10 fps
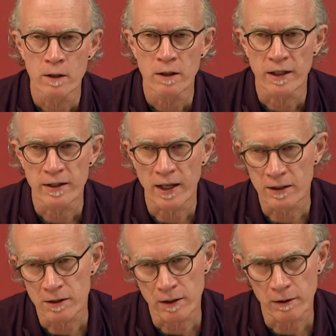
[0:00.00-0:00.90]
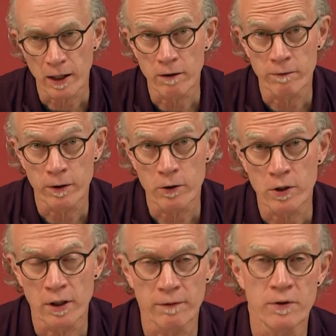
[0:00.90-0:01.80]
That's the kind of
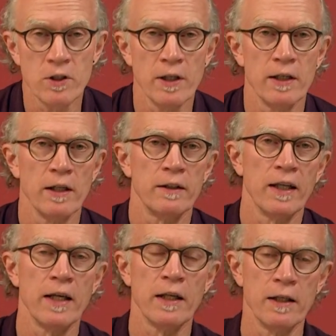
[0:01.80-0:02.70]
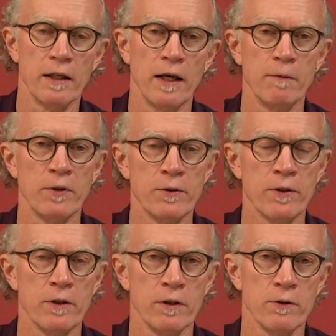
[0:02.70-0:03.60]
version of Qian Yang Dan that I'm
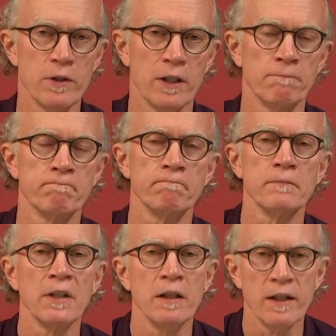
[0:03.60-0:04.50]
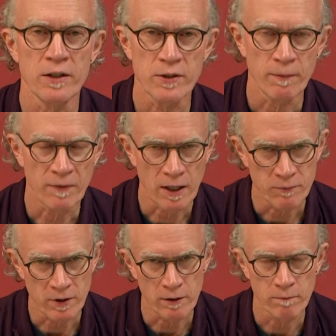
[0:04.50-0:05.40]
used to using.
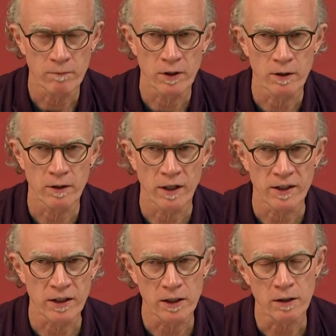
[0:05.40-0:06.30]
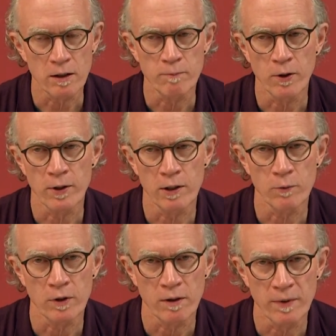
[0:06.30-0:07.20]
Sometimes a yin component
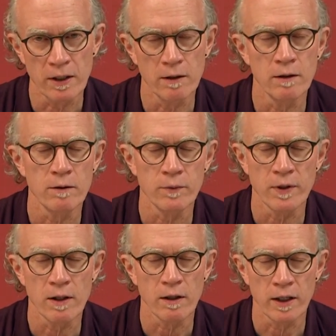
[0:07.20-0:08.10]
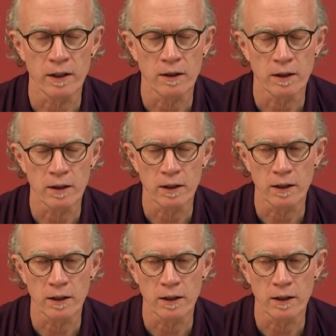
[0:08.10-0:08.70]
will come in with like,